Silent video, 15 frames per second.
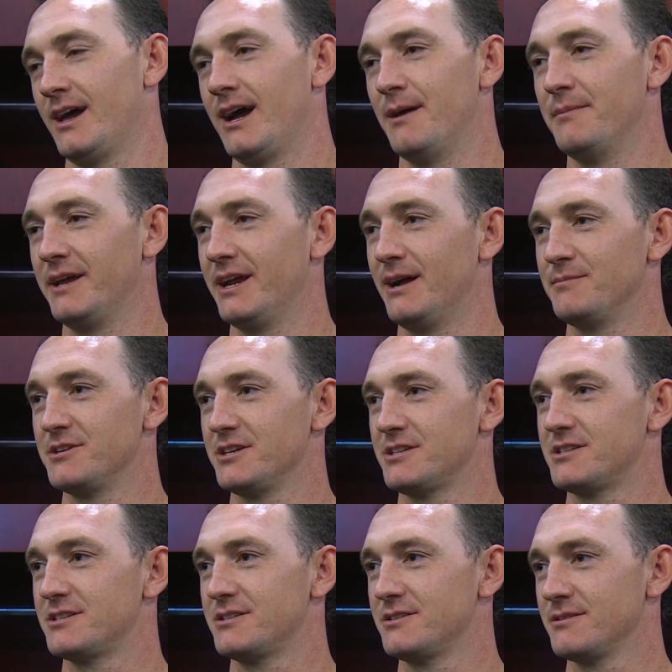I mean, I'm
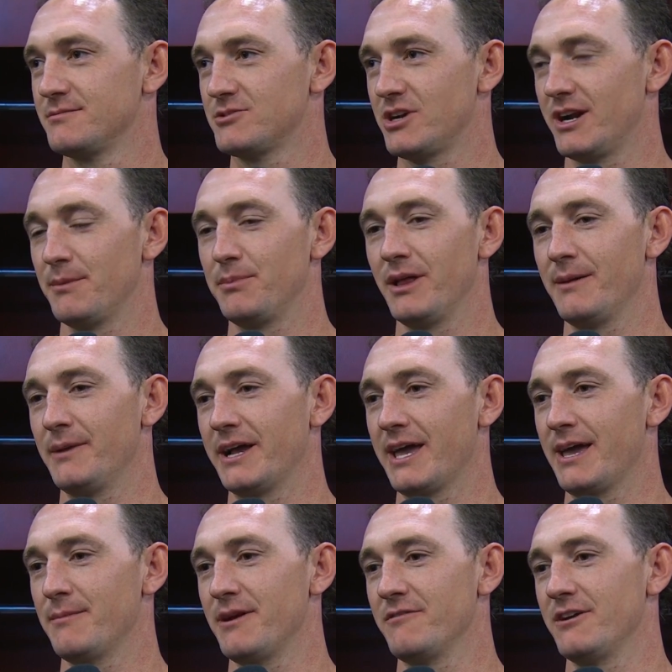just trying to play my
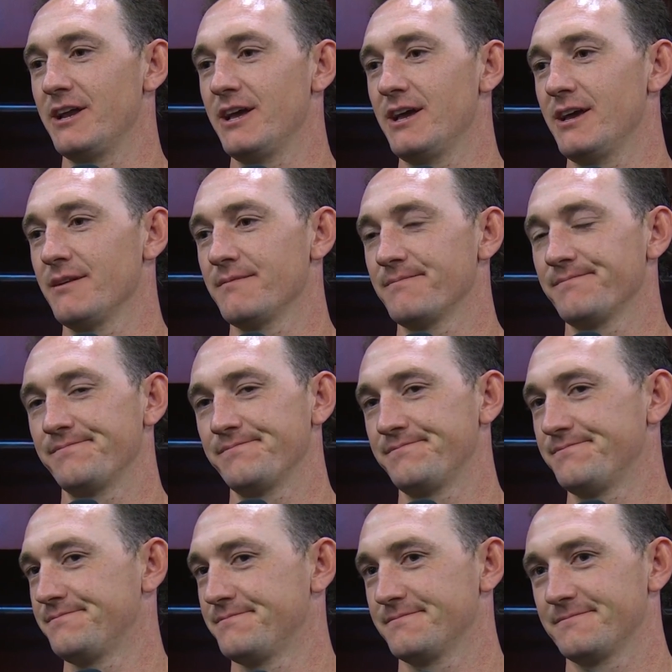game every day.
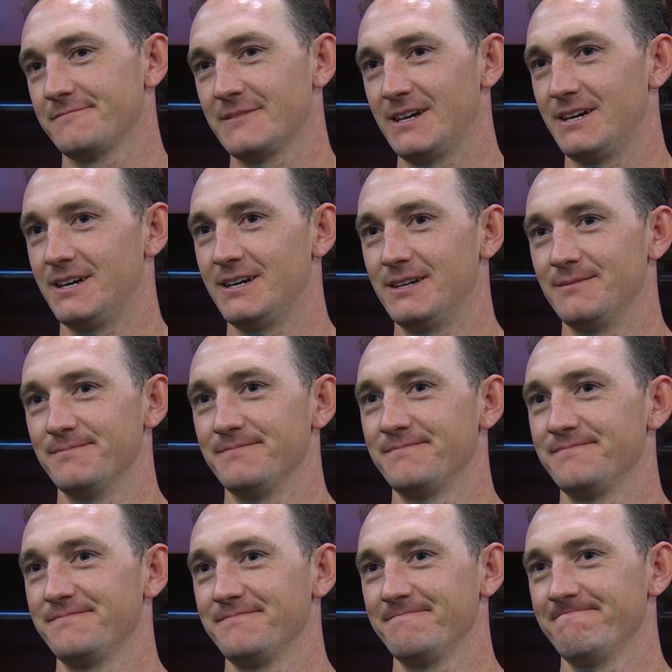Um,
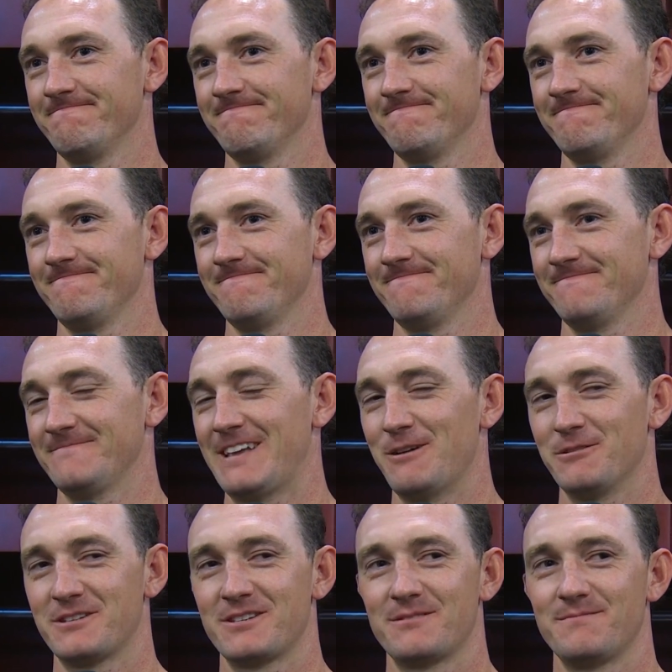that
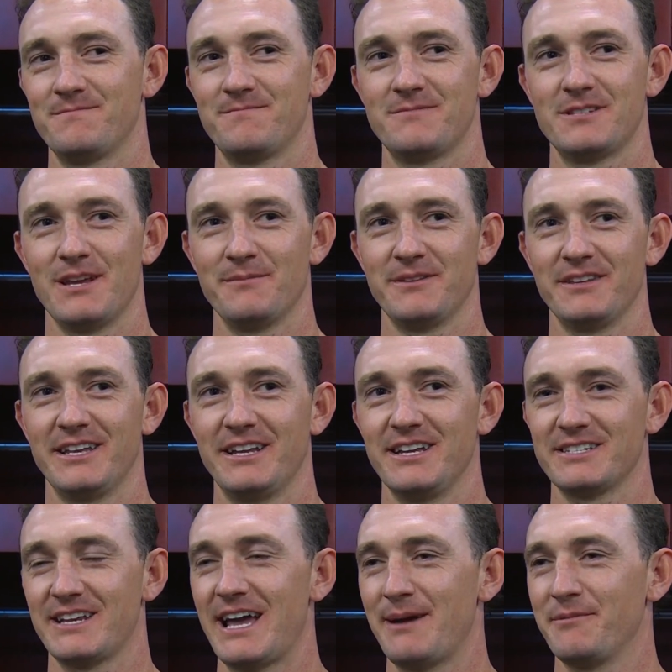was something that
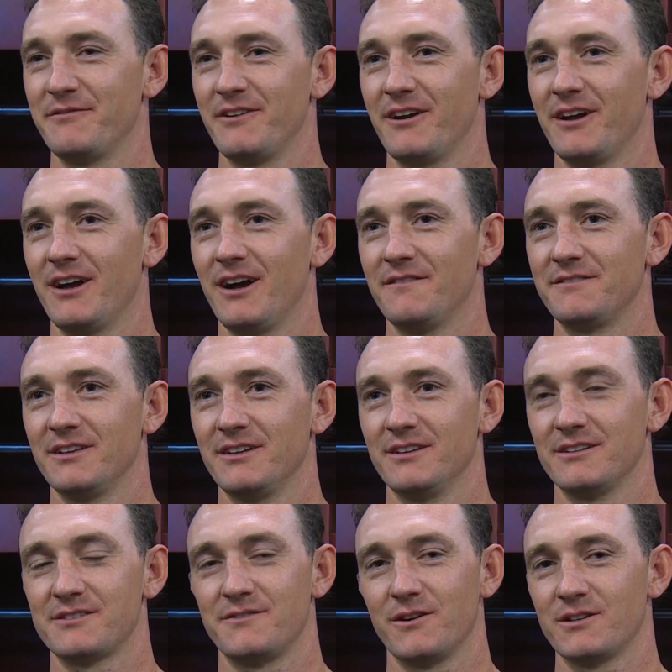doesn't happen very often.
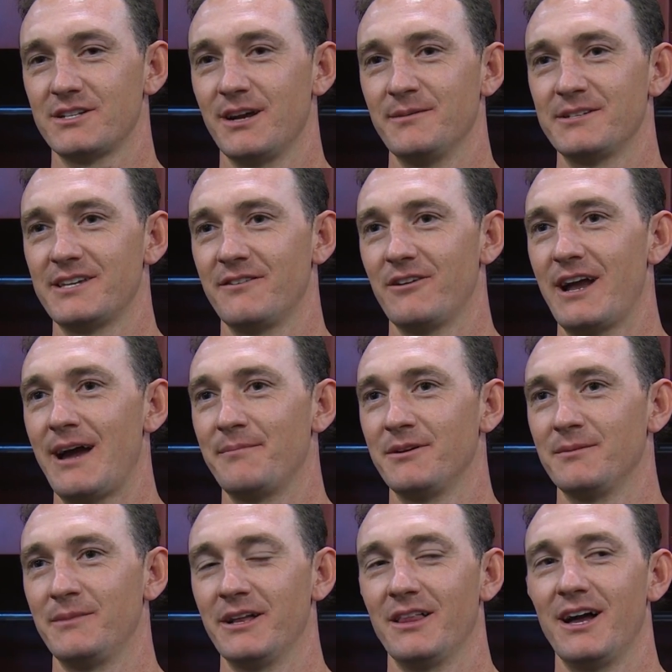it's the first time it's ever
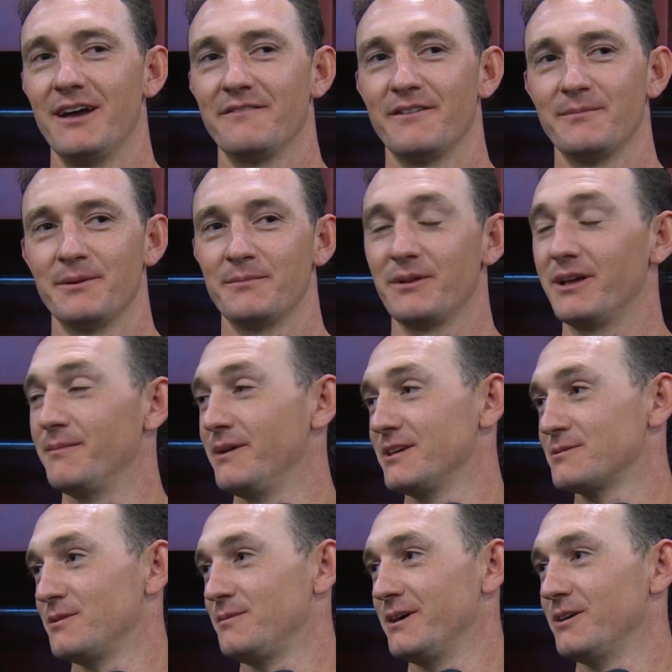happened in my life. I've been playing
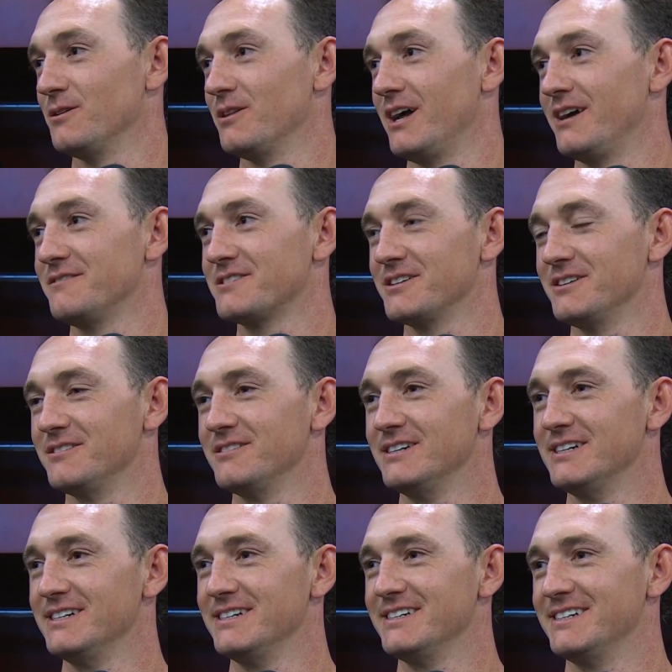baseball my whole life, so
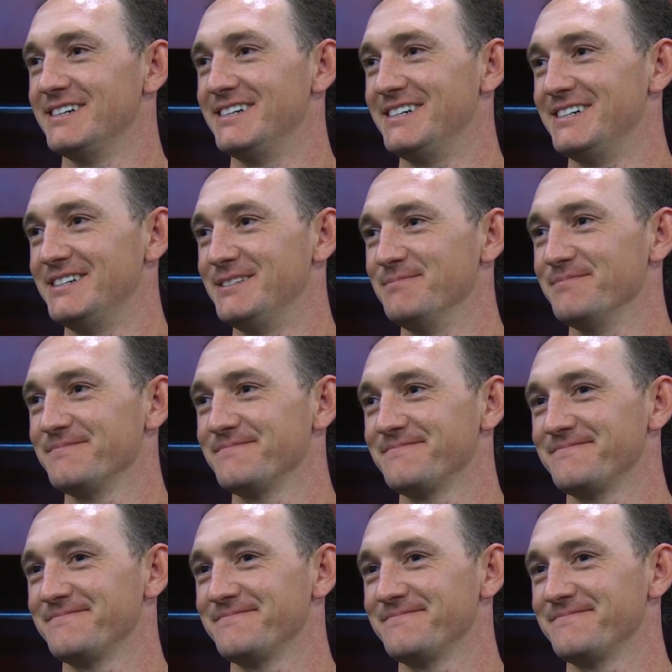um,